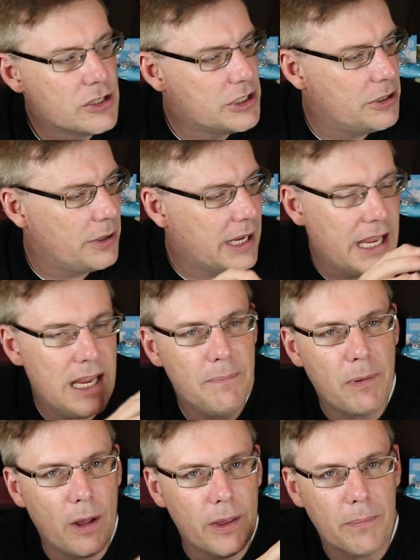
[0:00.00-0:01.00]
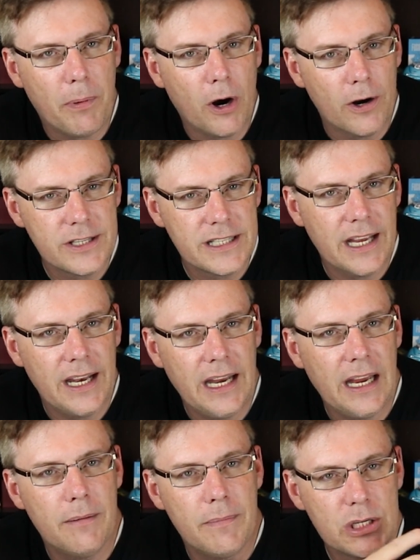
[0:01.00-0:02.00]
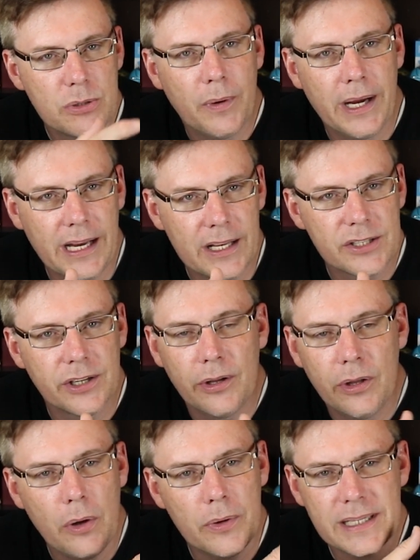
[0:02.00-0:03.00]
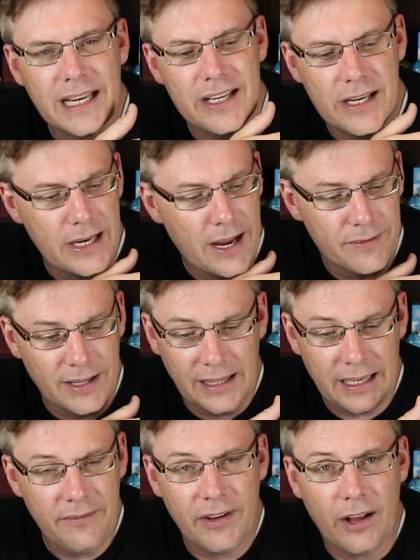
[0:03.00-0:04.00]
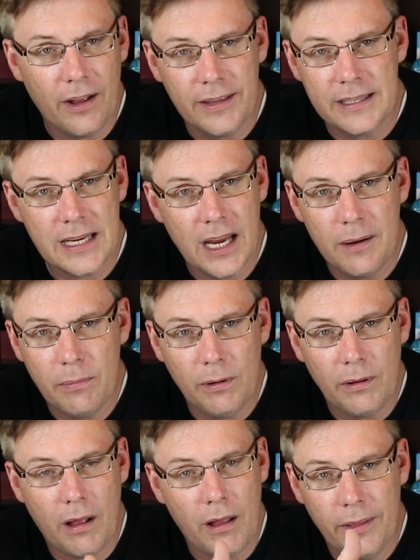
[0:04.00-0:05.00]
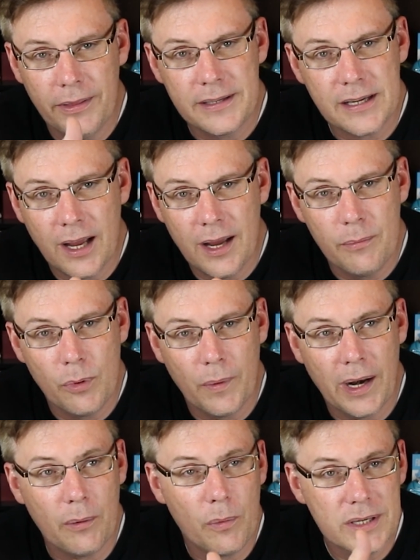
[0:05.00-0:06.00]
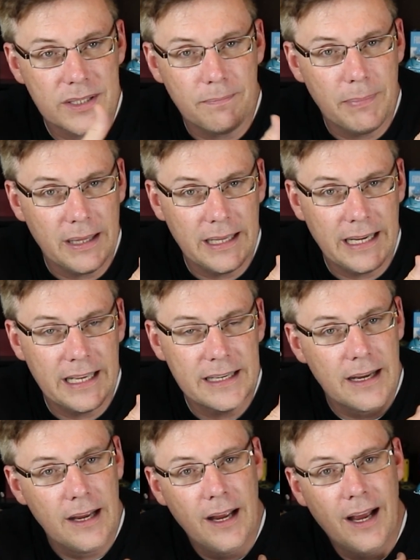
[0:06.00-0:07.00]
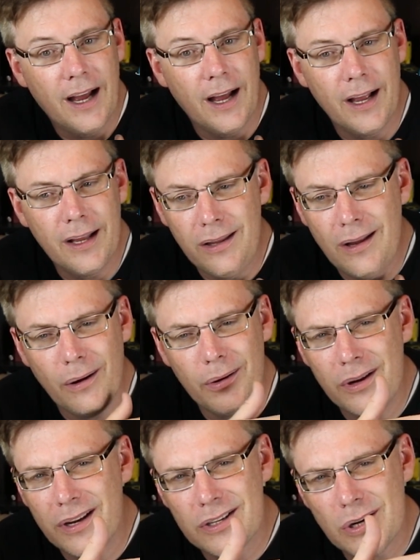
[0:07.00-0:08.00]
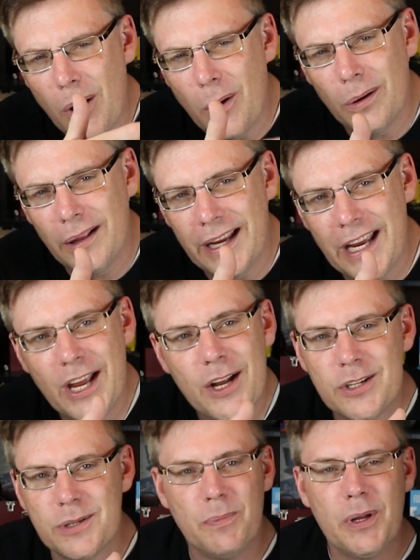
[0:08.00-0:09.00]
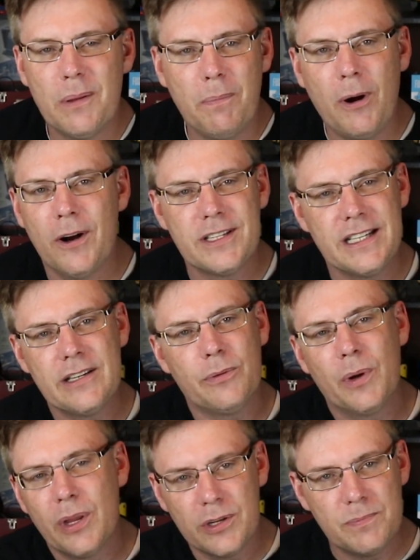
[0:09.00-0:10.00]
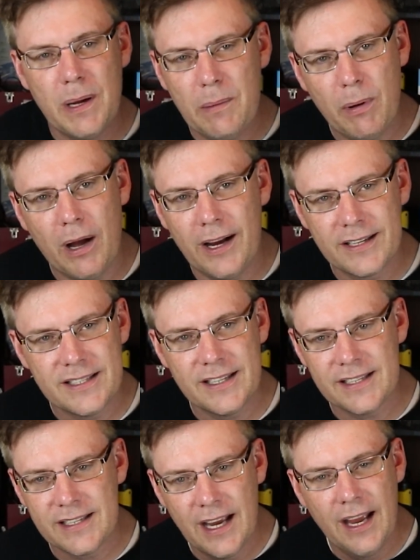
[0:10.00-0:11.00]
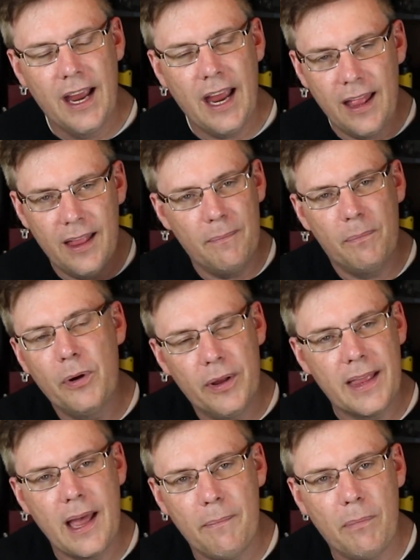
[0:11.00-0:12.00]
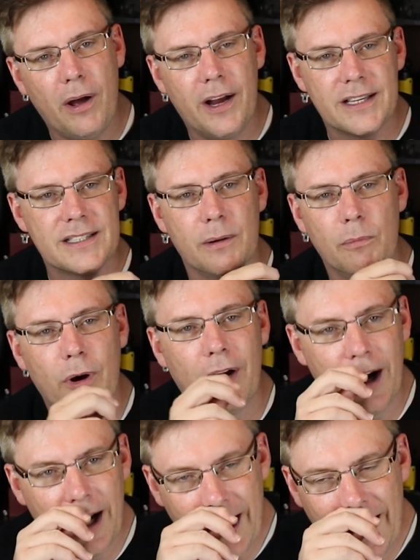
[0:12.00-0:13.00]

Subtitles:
to keep all the parts in between. So you'll notice I didn't have to leave it on the table all the time when I wasn't building it. No, you can totally just put the parts into one of those big boxes and then put that box somewhere